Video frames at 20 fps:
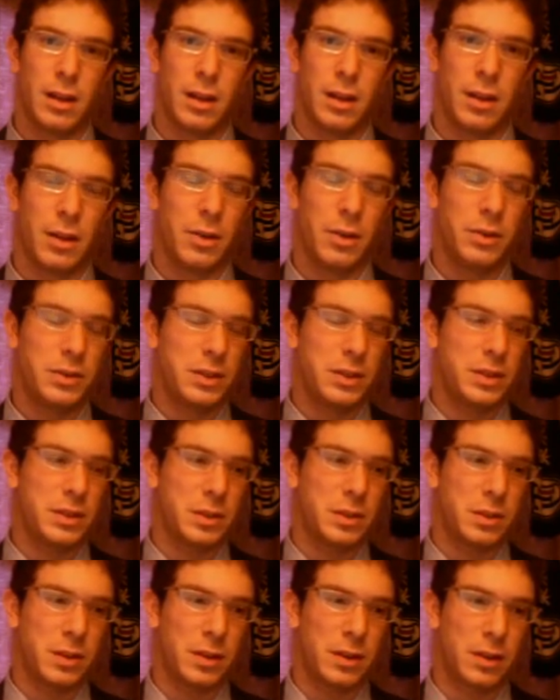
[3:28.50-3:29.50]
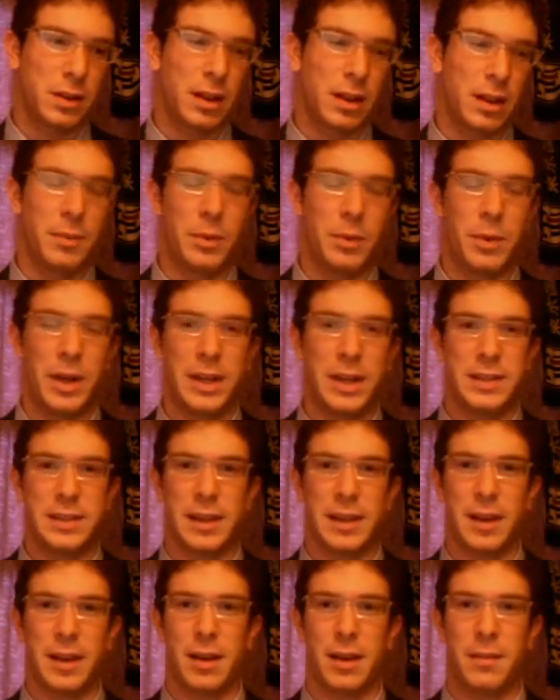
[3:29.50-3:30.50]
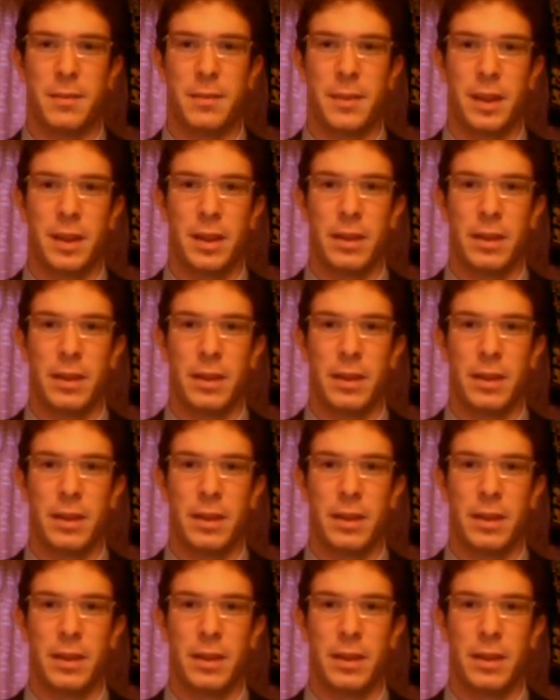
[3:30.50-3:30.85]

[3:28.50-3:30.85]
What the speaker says: The hostess club, the way it's set up,